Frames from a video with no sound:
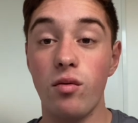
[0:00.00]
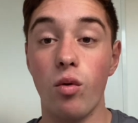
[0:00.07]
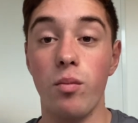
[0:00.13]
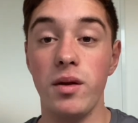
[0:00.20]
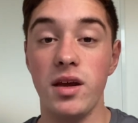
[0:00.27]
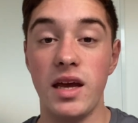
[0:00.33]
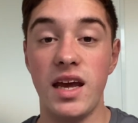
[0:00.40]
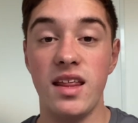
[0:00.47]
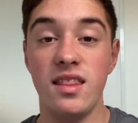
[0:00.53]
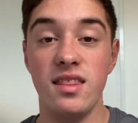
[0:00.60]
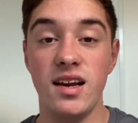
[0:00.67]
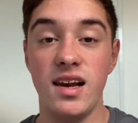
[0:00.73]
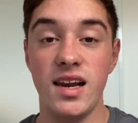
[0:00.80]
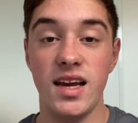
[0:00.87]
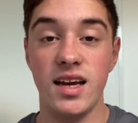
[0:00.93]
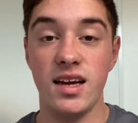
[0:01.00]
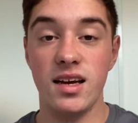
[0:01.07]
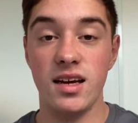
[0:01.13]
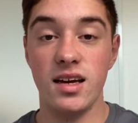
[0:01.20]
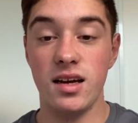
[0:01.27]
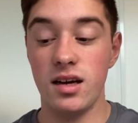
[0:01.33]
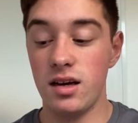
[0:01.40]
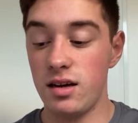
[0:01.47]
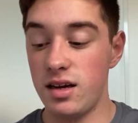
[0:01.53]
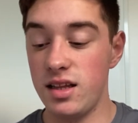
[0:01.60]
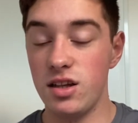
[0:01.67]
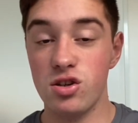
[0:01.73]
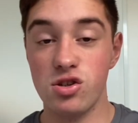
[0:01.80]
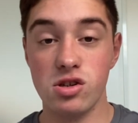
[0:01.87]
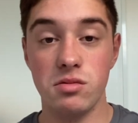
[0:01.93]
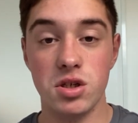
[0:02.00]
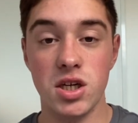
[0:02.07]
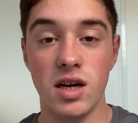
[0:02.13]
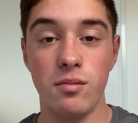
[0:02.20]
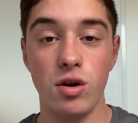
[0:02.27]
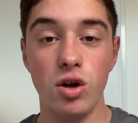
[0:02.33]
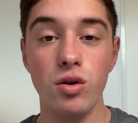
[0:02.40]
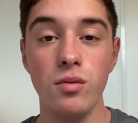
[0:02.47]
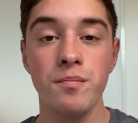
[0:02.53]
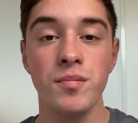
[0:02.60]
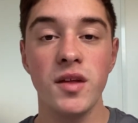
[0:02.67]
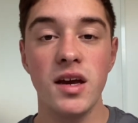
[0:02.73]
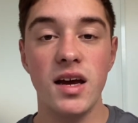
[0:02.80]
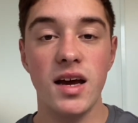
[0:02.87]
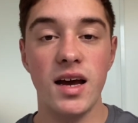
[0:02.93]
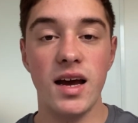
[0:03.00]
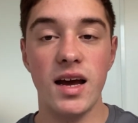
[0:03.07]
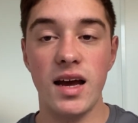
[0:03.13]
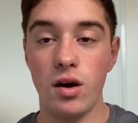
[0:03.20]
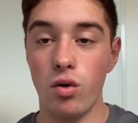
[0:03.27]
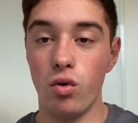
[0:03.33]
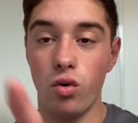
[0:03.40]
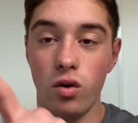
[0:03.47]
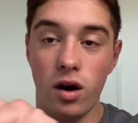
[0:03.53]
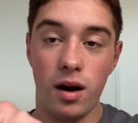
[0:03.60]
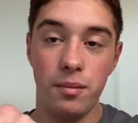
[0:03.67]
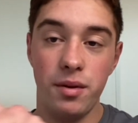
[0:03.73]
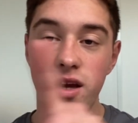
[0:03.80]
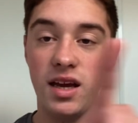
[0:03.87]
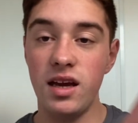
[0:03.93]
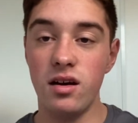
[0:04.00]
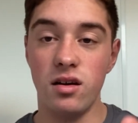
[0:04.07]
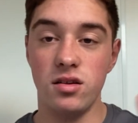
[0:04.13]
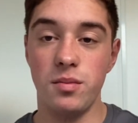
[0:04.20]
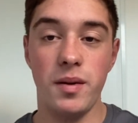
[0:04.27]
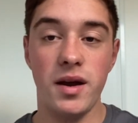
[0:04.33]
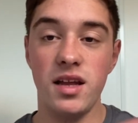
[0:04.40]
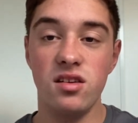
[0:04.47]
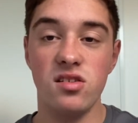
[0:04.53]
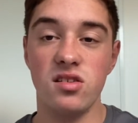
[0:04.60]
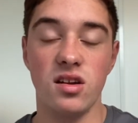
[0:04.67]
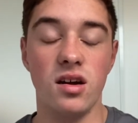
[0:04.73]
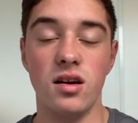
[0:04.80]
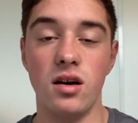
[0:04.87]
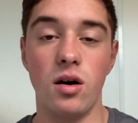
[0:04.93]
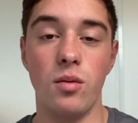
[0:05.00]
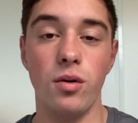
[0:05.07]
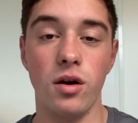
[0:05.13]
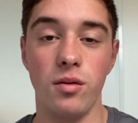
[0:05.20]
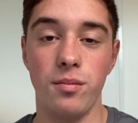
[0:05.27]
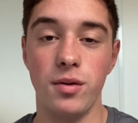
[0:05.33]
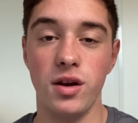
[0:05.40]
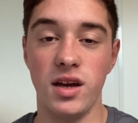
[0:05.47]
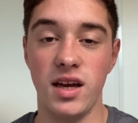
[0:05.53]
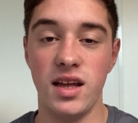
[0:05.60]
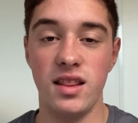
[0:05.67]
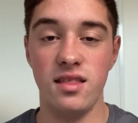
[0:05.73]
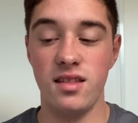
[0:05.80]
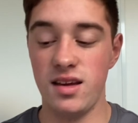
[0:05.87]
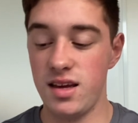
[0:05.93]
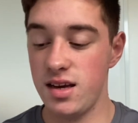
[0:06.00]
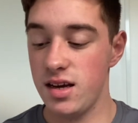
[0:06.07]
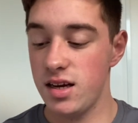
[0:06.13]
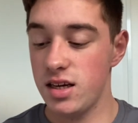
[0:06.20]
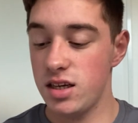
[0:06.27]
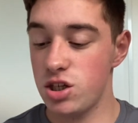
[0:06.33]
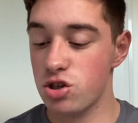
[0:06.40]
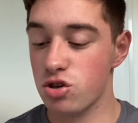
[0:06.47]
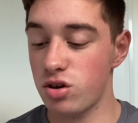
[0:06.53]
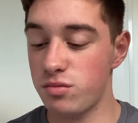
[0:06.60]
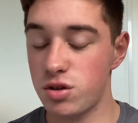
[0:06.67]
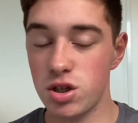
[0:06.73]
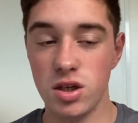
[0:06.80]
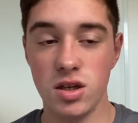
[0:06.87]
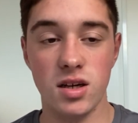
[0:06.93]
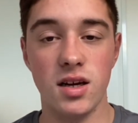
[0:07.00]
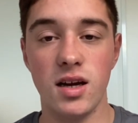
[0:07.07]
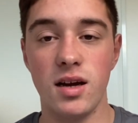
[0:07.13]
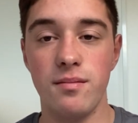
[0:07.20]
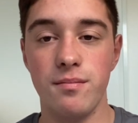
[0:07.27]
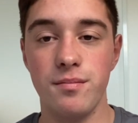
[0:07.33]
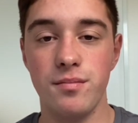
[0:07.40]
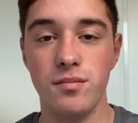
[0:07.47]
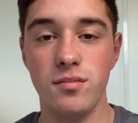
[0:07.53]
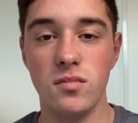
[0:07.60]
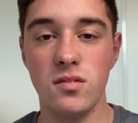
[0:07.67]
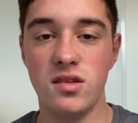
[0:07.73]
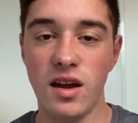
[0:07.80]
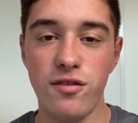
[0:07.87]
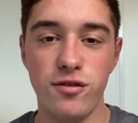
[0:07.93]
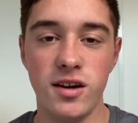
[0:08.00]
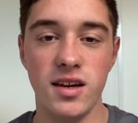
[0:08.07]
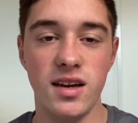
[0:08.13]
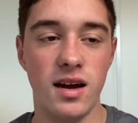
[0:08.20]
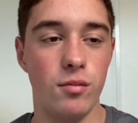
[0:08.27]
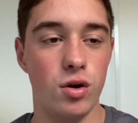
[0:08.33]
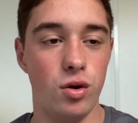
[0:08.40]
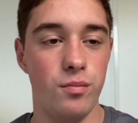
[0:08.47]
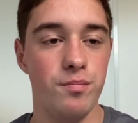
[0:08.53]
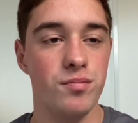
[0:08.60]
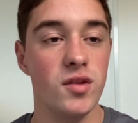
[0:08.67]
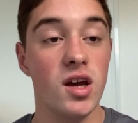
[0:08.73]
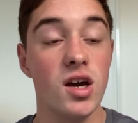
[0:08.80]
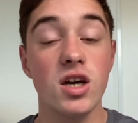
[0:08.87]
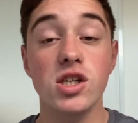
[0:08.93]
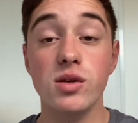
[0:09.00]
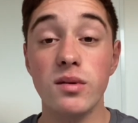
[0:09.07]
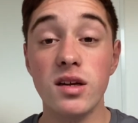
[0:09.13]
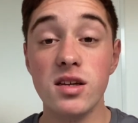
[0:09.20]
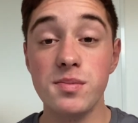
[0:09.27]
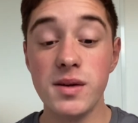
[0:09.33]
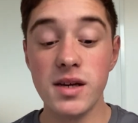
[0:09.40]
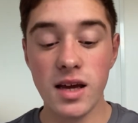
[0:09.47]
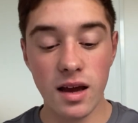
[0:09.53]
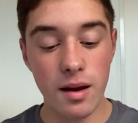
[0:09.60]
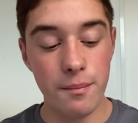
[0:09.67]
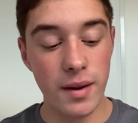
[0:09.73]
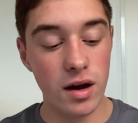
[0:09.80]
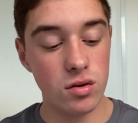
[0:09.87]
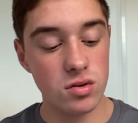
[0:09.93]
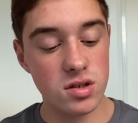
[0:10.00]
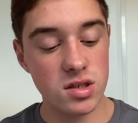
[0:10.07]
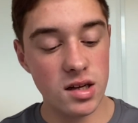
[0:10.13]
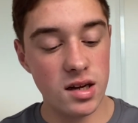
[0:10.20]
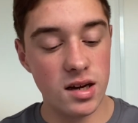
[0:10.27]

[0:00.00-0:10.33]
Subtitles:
will be in the link in the description down below or up here. It depends. I'll probably put it in the description definitely down below. So we're going to be speaking about